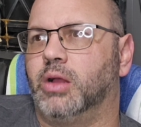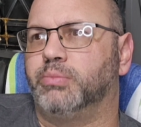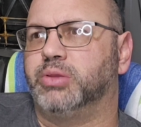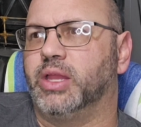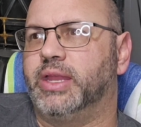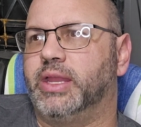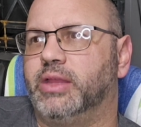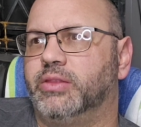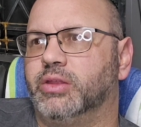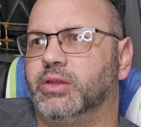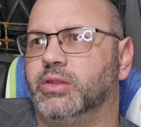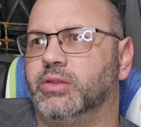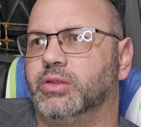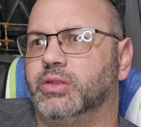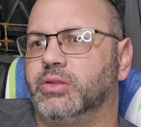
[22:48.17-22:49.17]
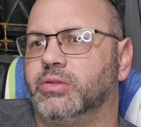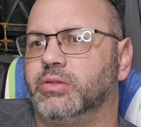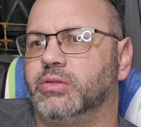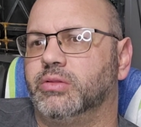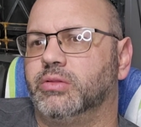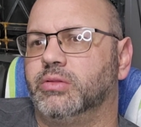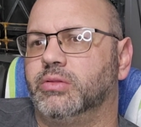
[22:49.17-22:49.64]
playing the
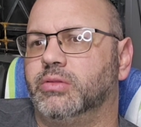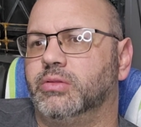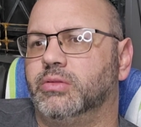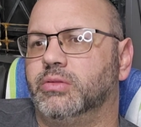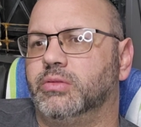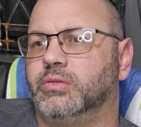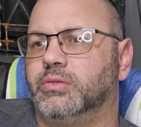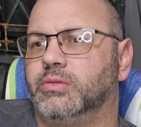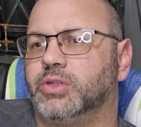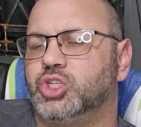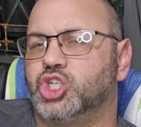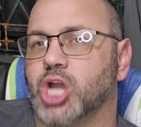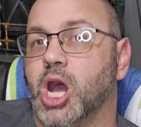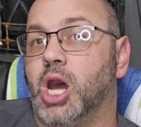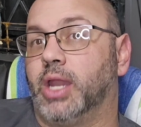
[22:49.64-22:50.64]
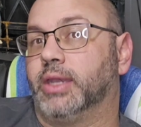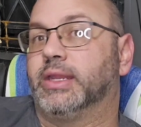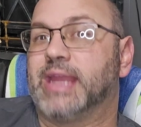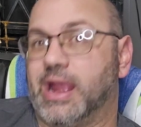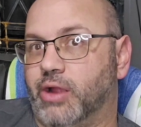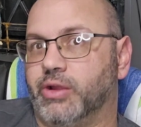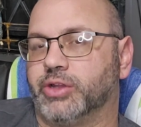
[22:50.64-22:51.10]
John
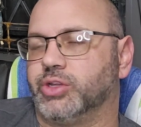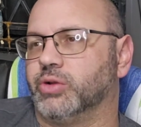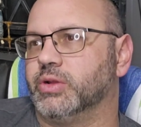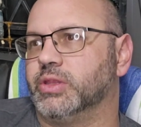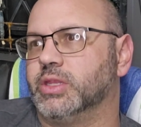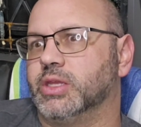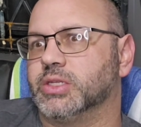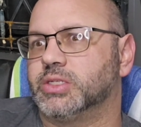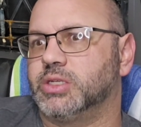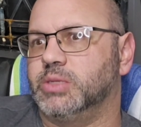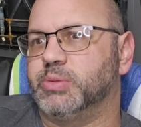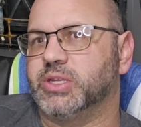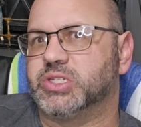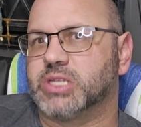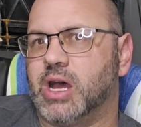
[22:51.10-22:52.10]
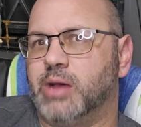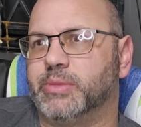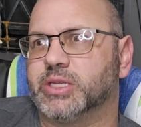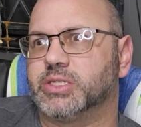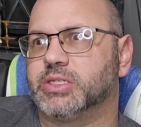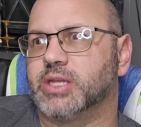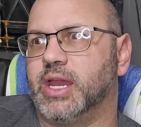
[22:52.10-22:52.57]
character in this. He plays
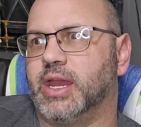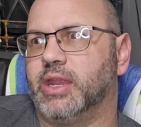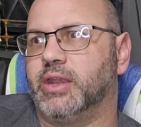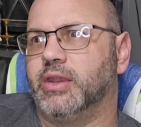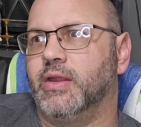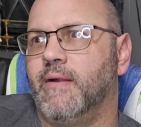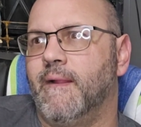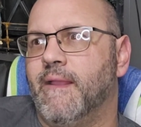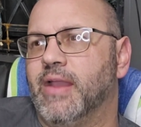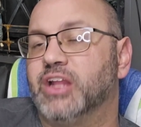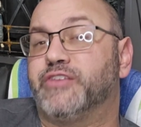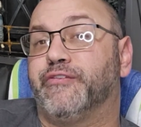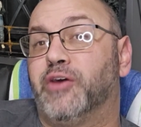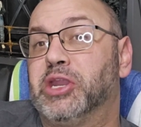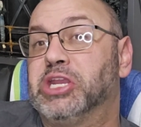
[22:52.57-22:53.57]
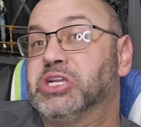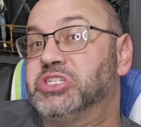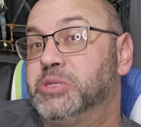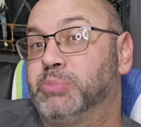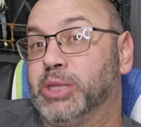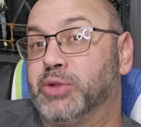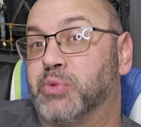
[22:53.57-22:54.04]
Thomas, and it's funny because
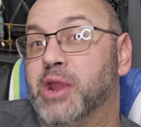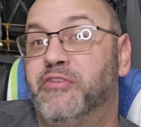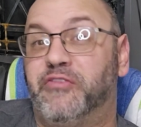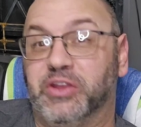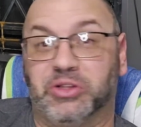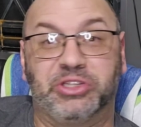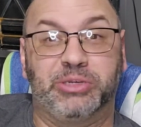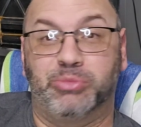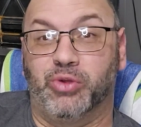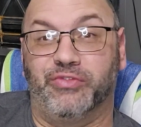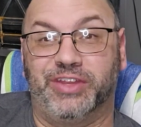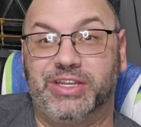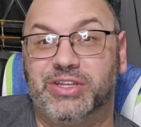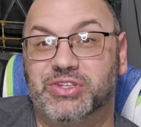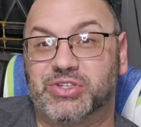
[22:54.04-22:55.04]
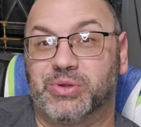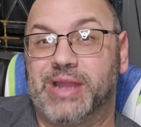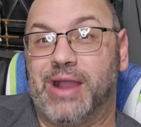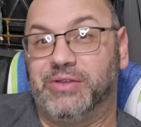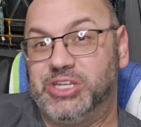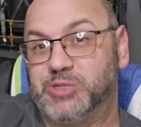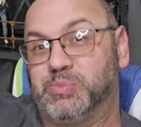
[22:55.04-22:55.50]
he played Renfield in a movie, so
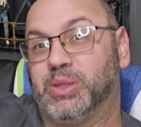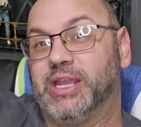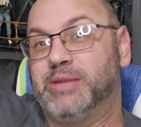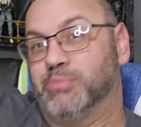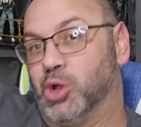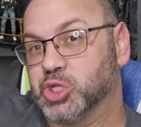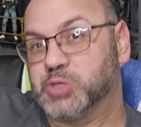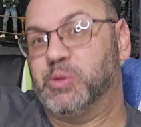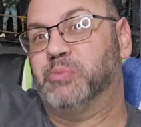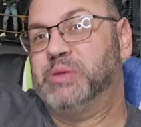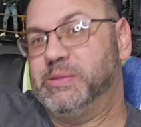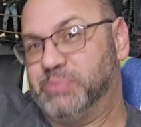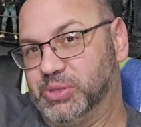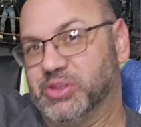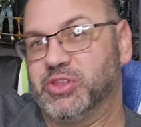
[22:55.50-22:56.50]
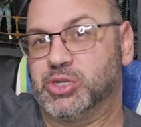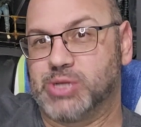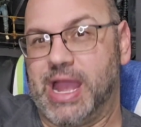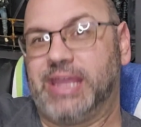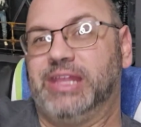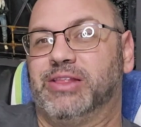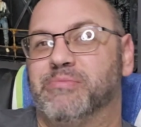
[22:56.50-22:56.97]
now he's played multiple people in the
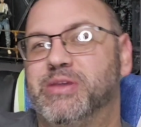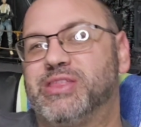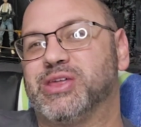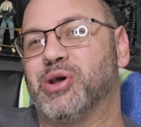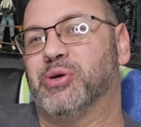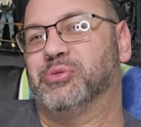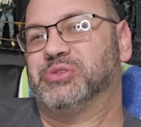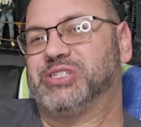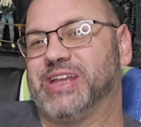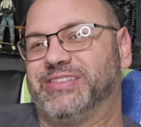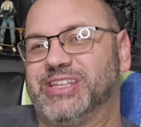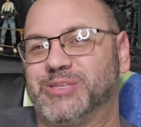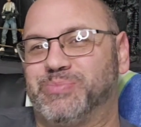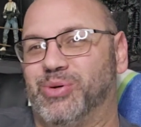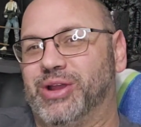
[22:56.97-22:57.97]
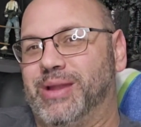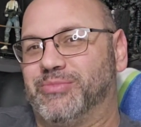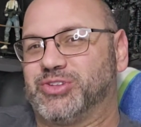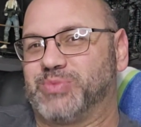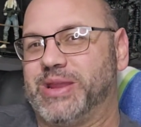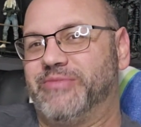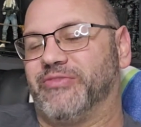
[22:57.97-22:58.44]
Dracula mythos. At this point, I'm
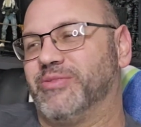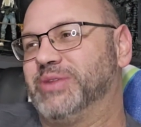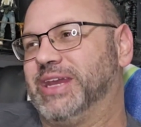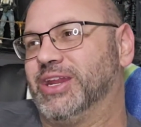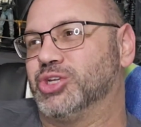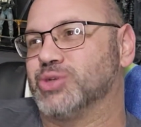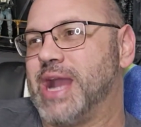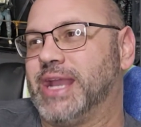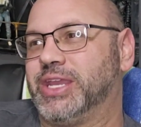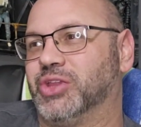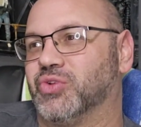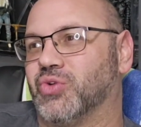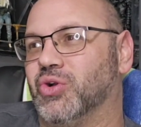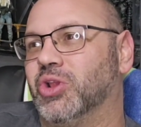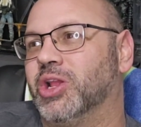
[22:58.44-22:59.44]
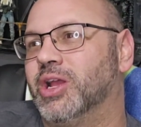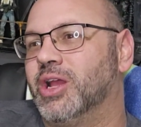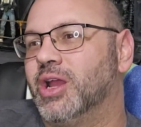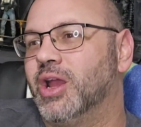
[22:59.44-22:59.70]
just waiting for him to get a Dracula role.